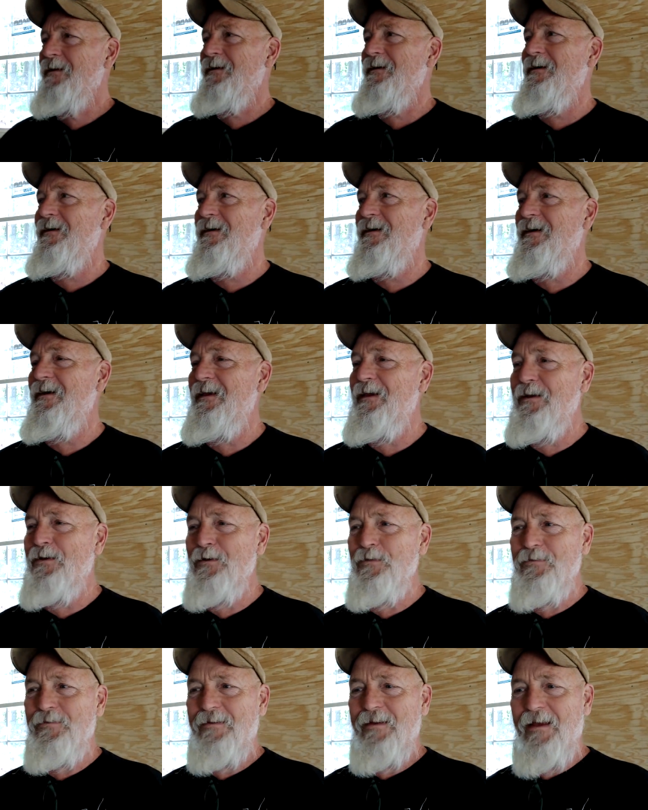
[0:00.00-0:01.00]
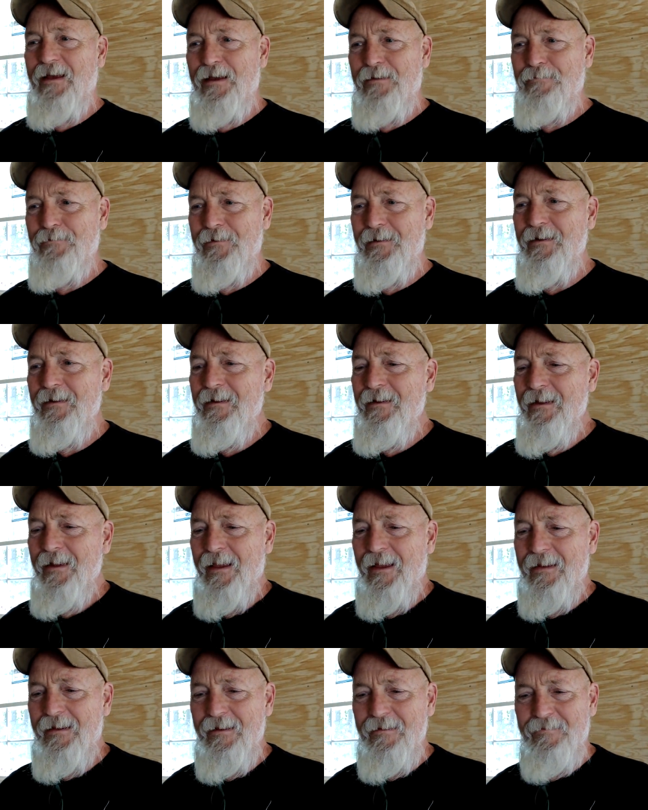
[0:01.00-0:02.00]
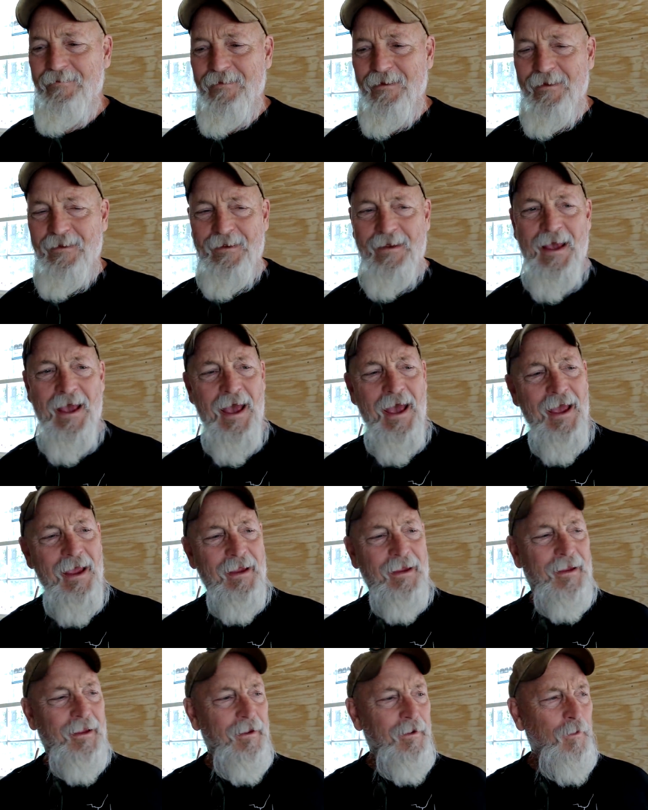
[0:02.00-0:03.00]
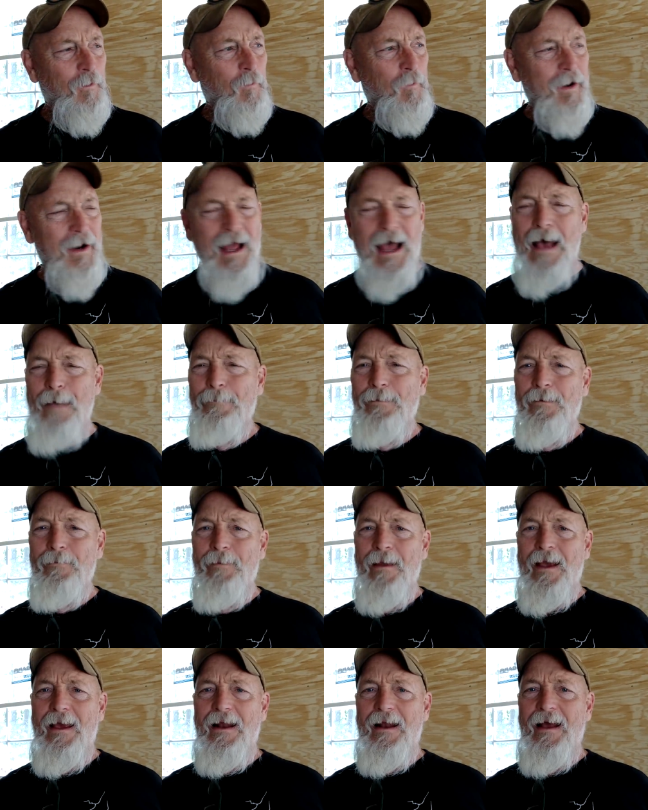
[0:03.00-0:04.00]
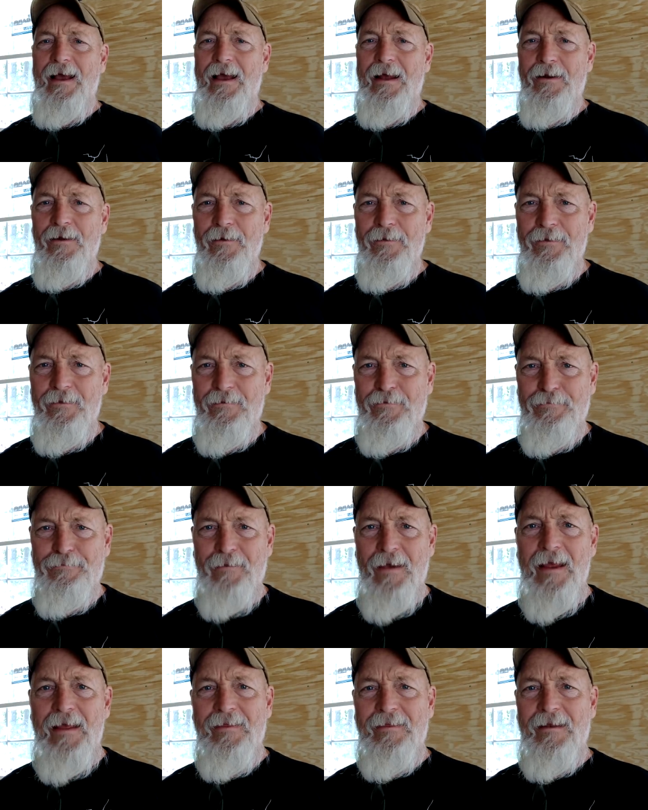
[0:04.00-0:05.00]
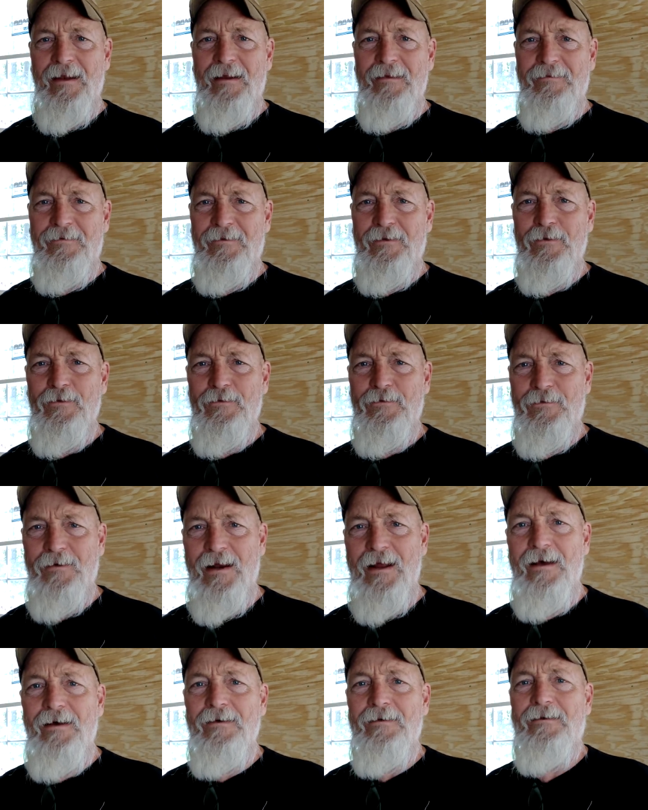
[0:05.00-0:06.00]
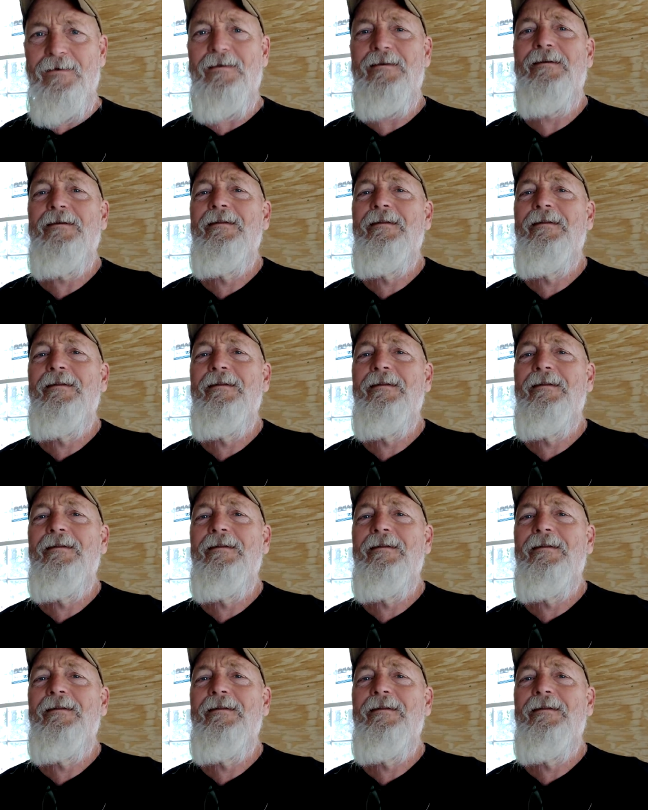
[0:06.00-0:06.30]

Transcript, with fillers: uh he goes to heaven, and he's like, hey, what happened, man? I had all this faith, and I still drowned.